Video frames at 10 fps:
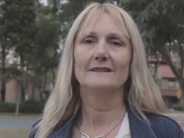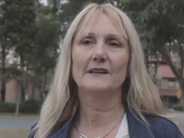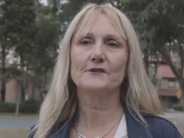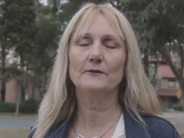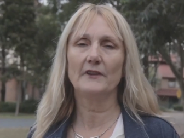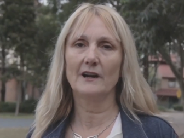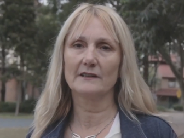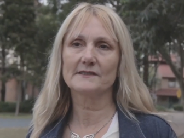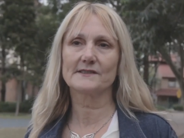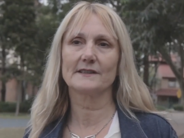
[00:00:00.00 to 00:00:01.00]
Lateral
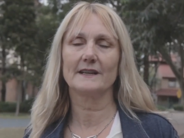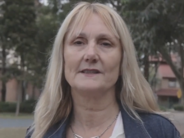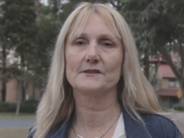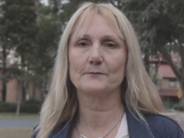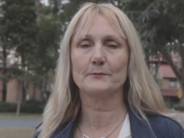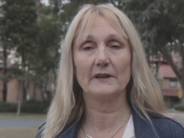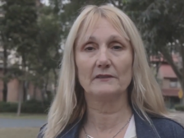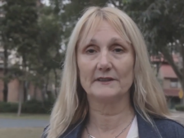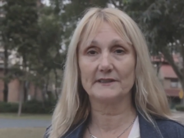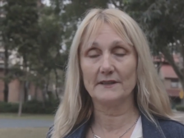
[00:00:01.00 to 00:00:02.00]
violence is
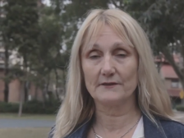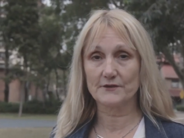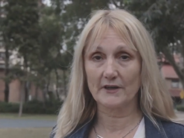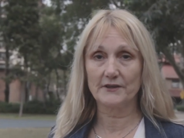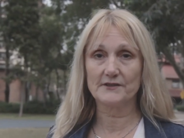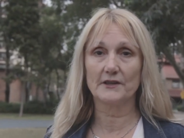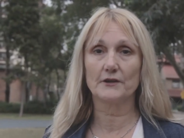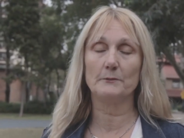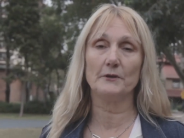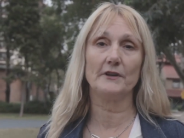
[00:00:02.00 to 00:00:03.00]
prevalent in the drug
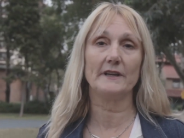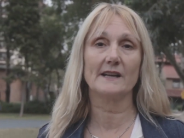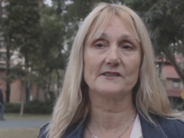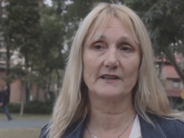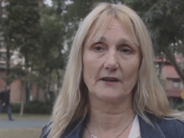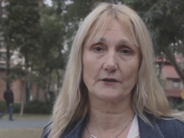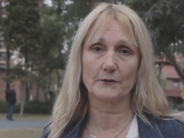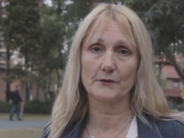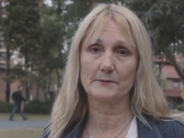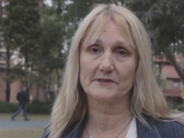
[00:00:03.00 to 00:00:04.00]
using community as in other
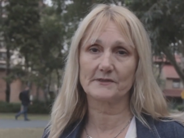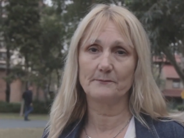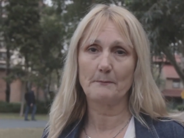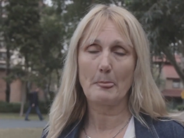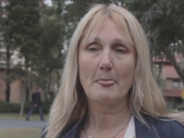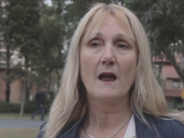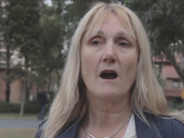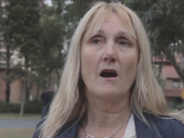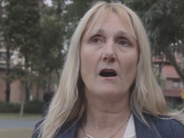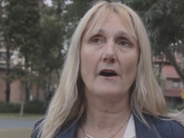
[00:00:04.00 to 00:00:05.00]
groups.
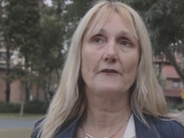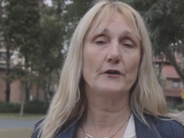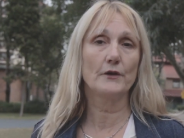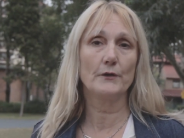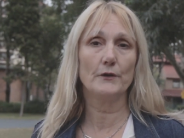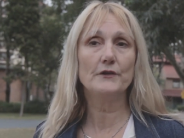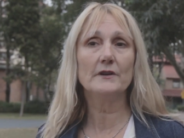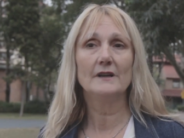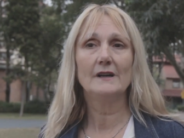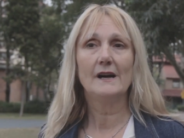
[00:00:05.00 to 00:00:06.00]
I've
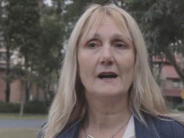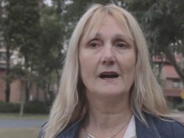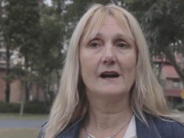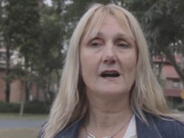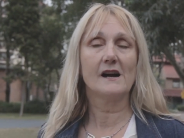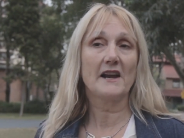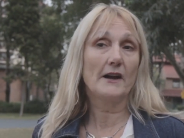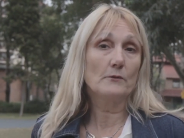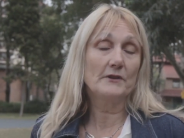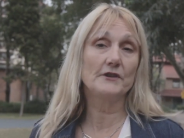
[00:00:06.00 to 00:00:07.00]
heard uh,
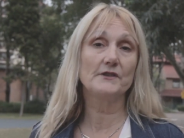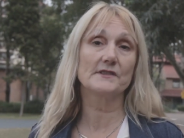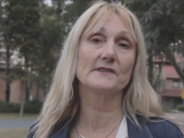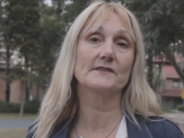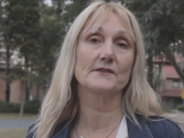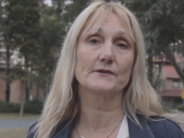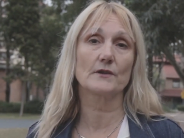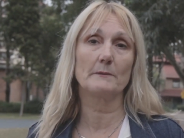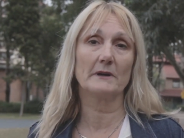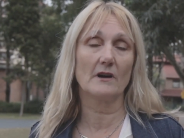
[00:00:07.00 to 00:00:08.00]
heroin users
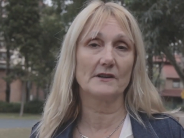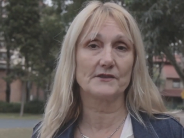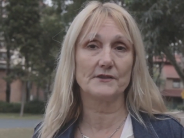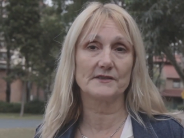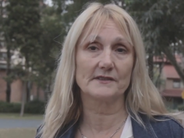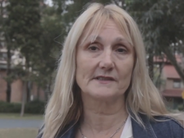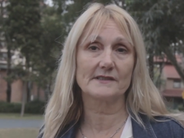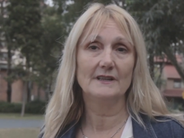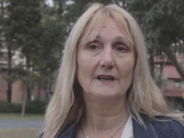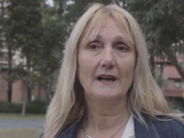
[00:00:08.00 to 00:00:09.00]
describing ICE
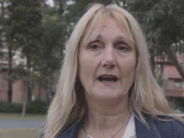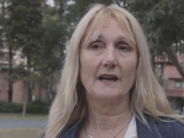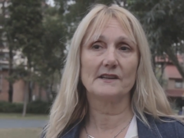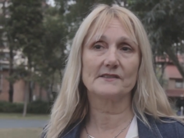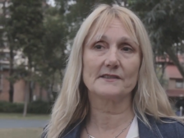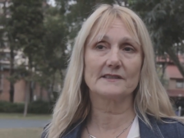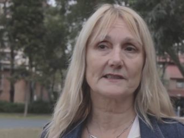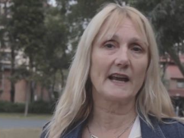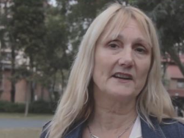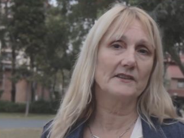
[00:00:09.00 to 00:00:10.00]
users as
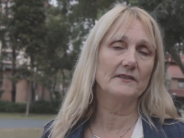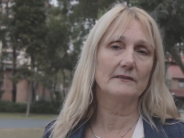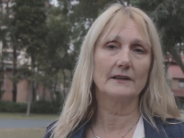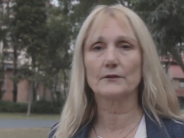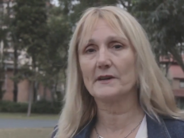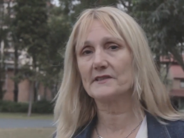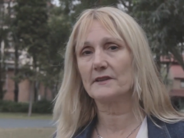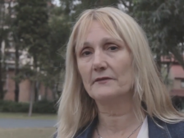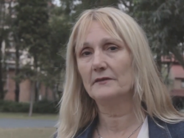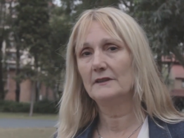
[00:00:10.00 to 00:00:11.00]
scattered,
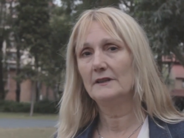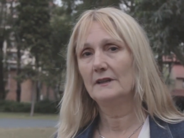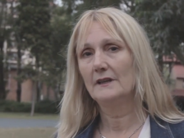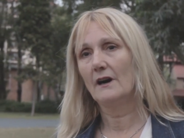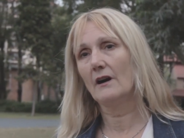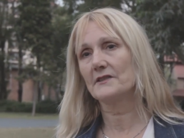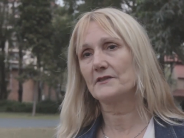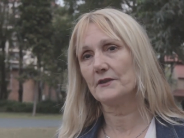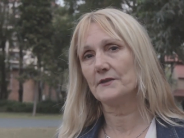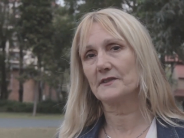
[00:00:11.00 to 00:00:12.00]
aggressive.
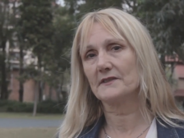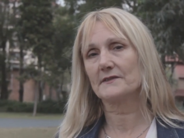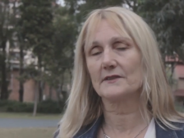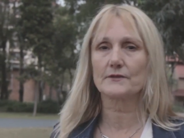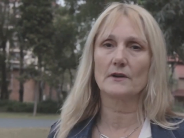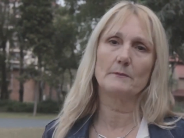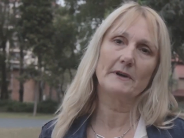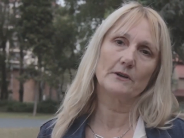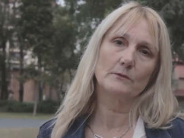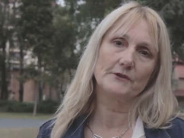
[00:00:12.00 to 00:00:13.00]
ICE users describe
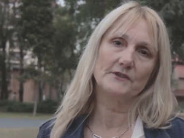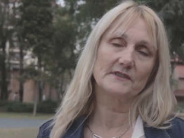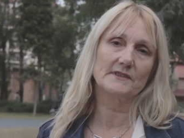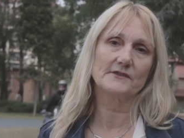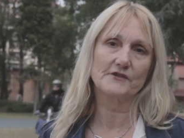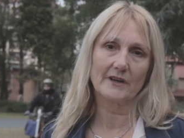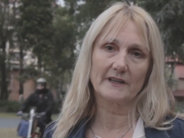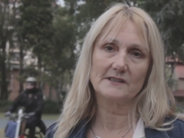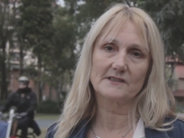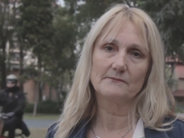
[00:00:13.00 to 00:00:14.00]
heroin users as
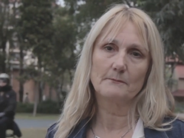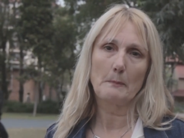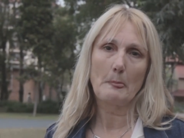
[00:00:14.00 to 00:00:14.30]
junkies.